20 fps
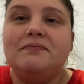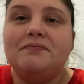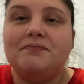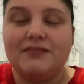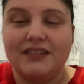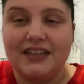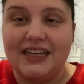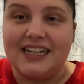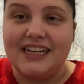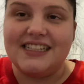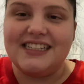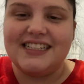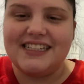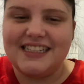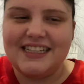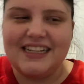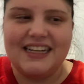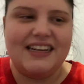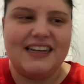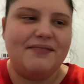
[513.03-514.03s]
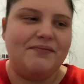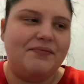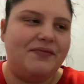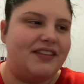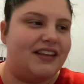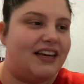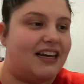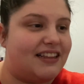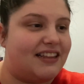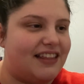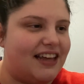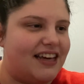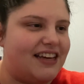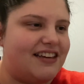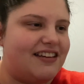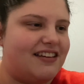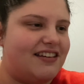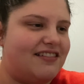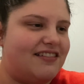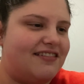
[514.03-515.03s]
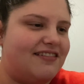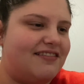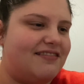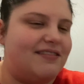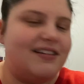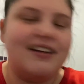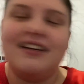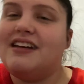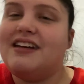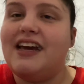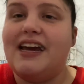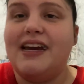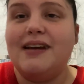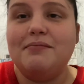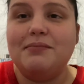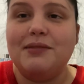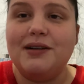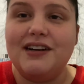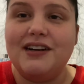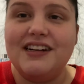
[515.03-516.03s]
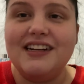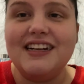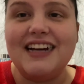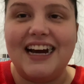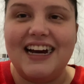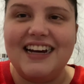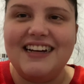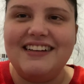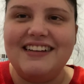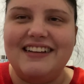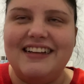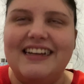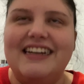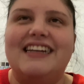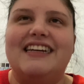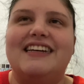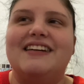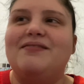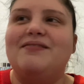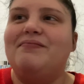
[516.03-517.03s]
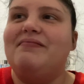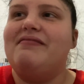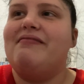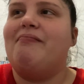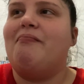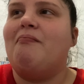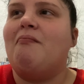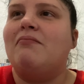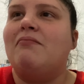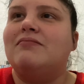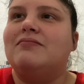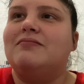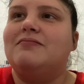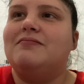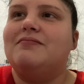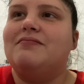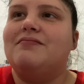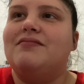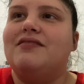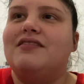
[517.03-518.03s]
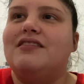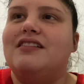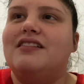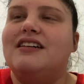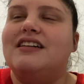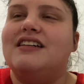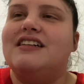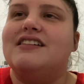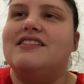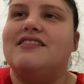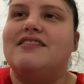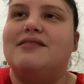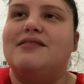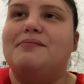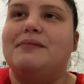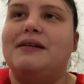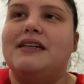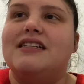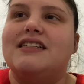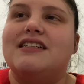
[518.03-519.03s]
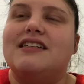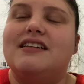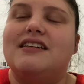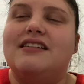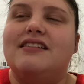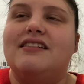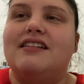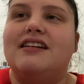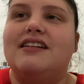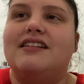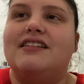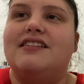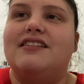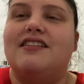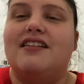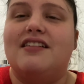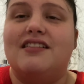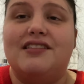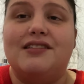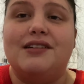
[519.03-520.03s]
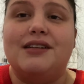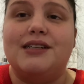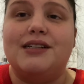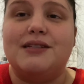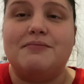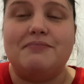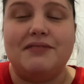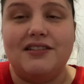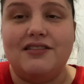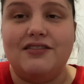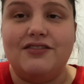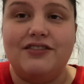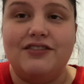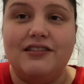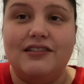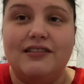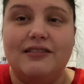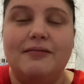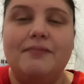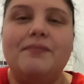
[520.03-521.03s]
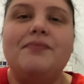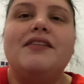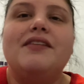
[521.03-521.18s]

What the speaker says: Yes. Thank you, Amber and Kylie. You guys are amazing and your art is beautiful.